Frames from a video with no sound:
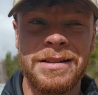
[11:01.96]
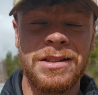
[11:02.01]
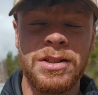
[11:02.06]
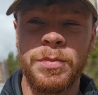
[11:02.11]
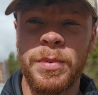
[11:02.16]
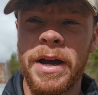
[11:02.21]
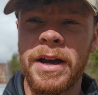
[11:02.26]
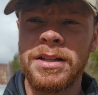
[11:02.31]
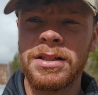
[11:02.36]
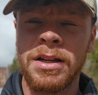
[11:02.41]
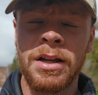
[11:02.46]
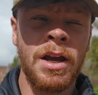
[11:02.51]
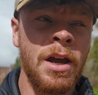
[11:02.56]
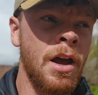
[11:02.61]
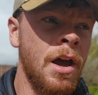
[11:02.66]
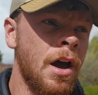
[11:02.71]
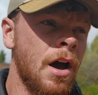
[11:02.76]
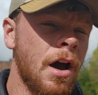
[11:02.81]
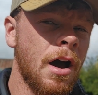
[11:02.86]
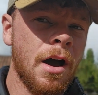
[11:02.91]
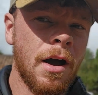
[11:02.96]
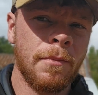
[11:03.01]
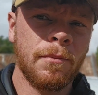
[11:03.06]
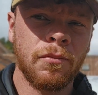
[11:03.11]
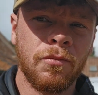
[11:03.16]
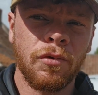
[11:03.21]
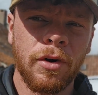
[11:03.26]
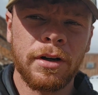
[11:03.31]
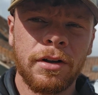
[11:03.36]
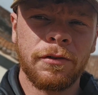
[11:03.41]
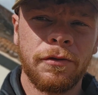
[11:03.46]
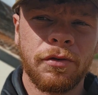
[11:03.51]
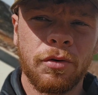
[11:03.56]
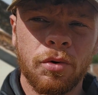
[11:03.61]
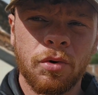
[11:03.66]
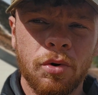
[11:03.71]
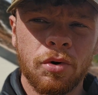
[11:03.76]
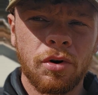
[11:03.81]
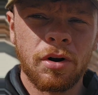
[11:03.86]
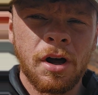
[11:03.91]
its best, ready
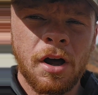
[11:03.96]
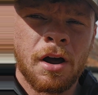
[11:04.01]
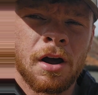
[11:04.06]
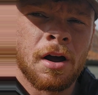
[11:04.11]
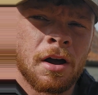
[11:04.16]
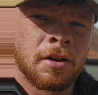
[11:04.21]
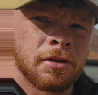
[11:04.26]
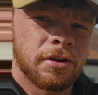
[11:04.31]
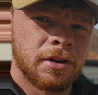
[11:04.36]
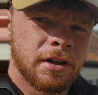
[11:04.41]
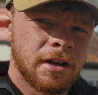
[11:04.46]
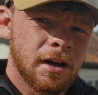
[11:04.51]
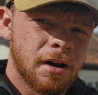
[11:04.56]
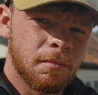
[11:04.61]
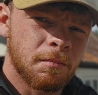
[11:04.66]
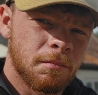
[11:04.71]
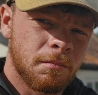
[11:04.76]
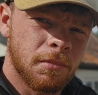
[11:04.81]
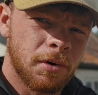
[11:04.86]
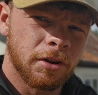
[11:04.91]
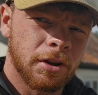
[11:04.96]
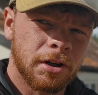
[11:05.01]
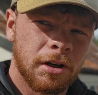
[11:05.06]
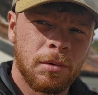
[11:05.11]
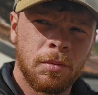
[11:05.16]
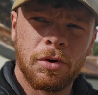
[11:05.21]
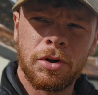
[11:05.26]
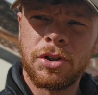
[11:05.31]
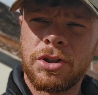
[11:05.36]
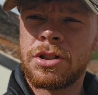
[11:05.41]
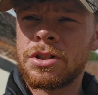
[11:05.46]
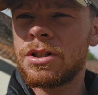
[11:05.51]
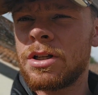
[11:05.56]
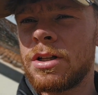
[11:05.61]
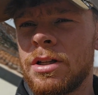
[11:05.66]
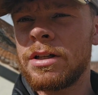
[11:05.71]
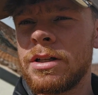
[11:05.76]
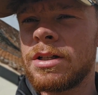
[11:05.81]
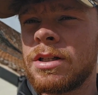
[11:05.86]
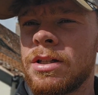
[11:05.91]
for the monthly washes
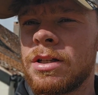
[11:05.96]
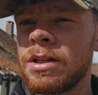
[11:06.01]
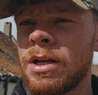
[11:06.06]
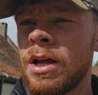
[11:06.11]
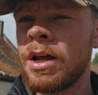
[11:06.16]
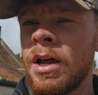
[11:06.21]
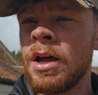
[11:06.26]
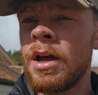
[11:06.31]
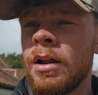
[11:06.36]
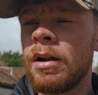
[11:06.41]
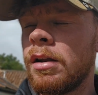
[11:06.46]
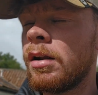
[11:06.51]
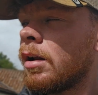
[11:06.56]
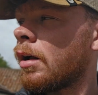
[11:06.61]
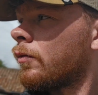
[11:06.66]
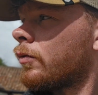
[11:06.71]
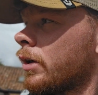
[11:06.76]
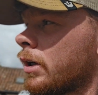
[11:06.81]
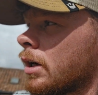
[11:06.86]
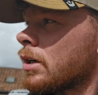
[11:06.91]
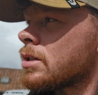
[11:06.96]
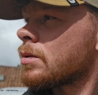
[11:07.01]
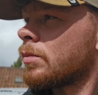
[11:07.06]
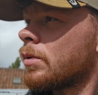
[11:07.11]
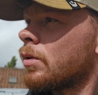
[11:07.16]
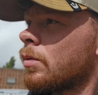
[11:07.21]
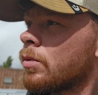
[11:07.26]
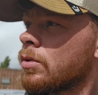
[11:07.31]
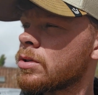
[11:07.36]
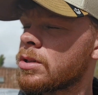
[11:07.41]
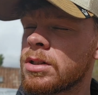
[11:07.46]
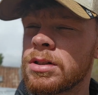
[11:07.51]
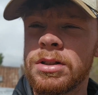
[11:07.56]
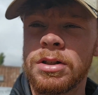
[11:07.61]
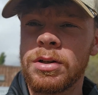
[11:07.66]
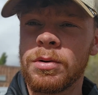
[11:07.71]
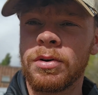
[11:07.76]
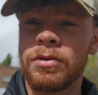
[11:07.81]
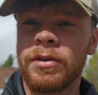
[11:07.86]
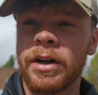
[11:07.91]
that this lovely customer wants us to
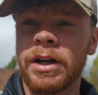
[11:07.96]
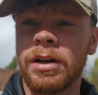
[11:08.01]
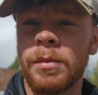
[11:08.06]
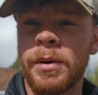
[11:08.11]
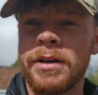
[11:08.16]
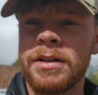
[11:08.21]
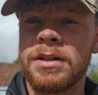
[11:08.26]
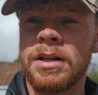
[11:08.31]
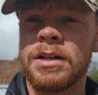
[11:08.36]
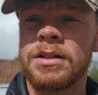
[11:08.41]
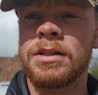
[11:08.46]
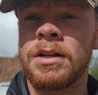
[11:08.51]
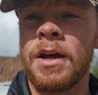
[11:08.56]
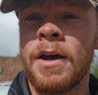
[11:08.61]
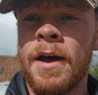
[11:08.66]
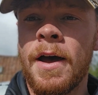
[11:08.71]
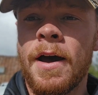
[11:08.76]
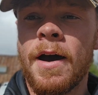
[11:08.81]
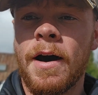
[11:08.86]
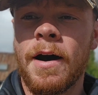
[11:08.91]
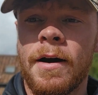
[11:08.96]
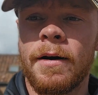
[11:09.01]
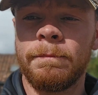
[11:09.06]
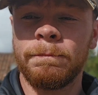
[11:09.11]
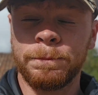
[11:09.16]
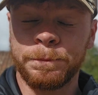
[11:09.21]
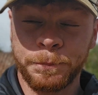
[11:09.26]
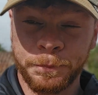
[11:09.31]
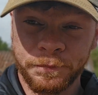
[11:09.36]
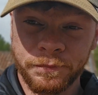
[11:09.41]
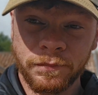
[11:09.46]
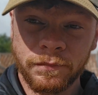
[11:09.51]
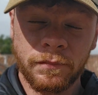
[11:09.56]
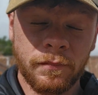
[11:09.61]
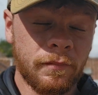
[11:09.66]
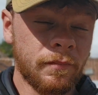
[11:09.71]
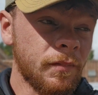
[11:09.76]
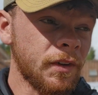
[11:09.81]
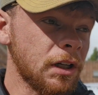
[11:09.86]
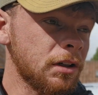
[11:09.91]
do on a regular basis.
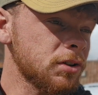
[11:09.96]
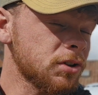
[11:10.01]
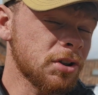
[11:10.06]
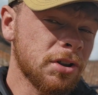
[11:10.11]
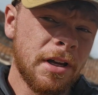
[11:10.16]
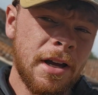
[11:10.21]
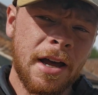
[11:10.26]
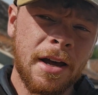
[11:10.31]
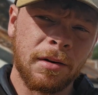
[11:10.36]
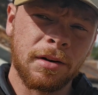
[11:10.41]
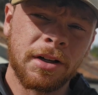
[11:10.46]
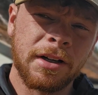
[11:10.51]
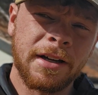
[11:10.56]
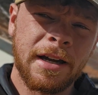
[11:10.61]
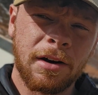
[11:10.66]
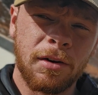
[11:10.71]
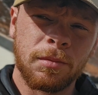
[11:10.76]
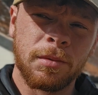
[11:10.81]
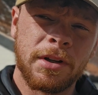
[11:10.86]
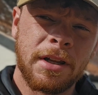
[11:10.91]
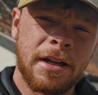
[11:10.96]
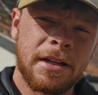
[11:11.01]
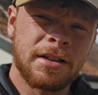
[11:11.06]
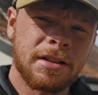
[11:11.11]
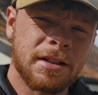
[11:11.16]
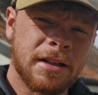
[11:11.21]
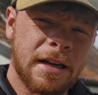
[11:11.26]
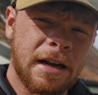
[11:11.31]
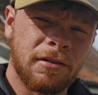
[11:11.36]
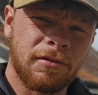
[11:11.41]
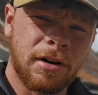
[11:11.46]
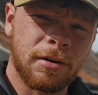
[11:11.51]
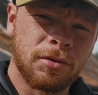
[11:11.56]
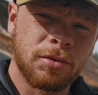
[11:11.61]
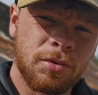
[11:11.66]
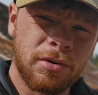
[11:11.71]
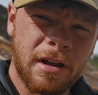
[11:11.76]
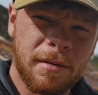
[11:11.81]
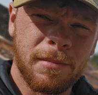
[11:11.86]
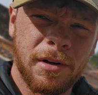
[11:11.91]
So yeah, we're going to get on with this, get around
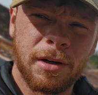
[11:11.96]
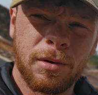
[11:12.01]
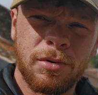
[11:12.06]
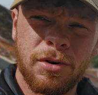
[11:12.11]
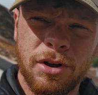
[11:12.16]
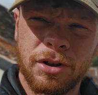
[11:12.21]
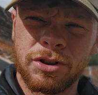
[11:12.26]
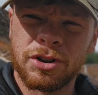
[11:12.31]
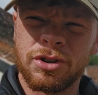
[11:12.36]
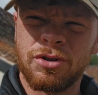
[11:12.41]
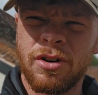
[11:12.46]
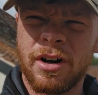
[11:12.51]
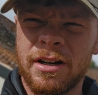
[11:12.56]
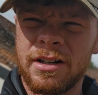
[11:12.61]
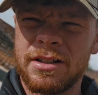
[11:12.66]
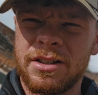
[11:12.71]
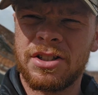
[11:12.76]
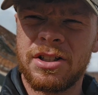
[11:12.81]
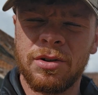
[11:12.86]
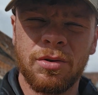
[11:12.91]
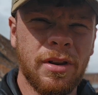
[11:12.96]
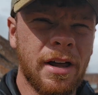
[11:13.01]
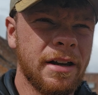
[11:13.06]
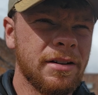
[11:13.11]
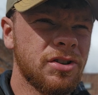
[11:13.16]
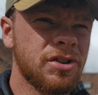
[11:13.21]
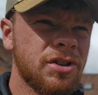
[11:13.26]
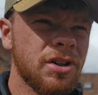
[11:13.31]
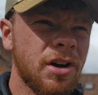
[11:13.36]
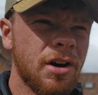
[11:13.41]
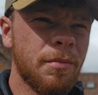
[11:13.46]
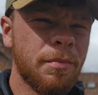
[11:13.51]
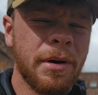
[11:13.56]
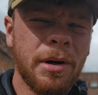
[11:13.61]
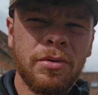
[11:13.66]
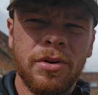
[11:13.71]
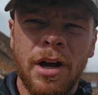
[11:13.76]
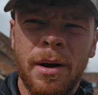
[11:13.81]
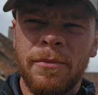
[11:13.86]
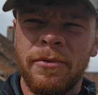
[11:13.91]
all them little nooks and crannies, see all that dirt
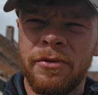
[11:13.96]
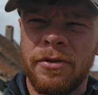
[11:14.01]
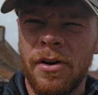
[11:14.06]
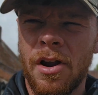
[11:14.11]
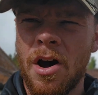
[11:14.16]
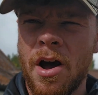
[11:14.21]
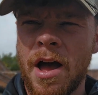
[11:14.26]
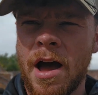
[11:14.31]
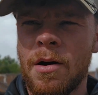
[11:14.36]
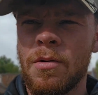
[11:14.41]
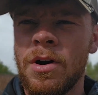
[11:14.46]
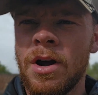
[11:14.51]
build up, fly out.